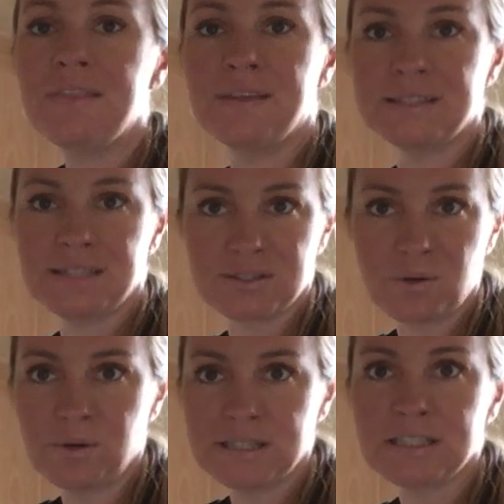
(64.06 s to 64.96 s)
This is
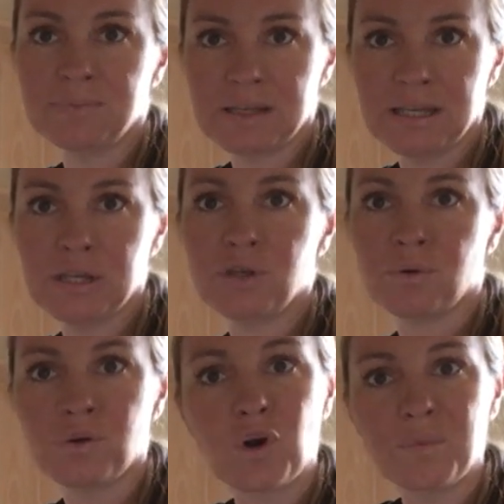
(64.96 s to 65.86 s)
going to be your
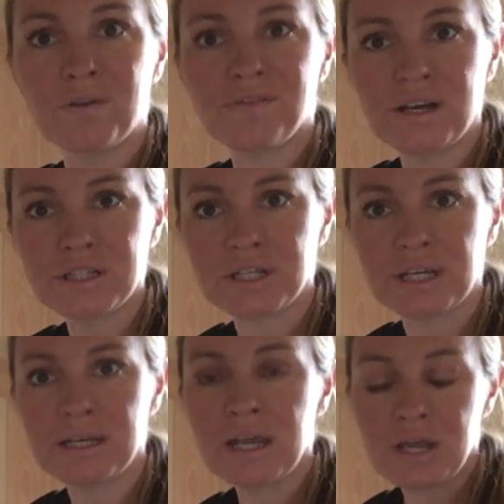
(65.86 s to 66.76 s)
normal
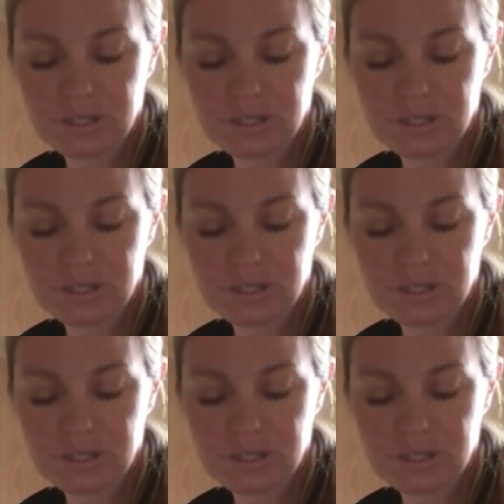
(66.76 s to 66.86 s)
function.